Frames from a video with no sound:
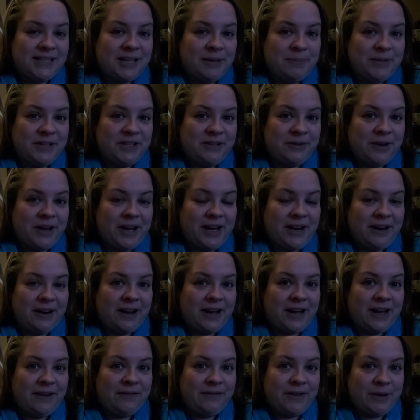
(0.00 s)
up into a higher,
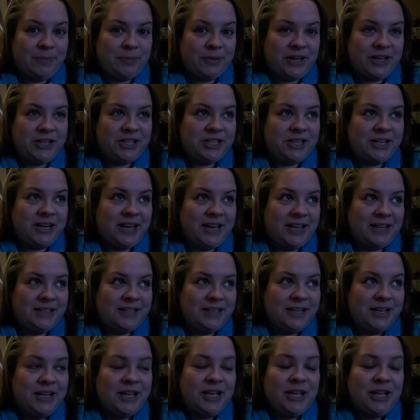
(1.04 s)
higher vibration and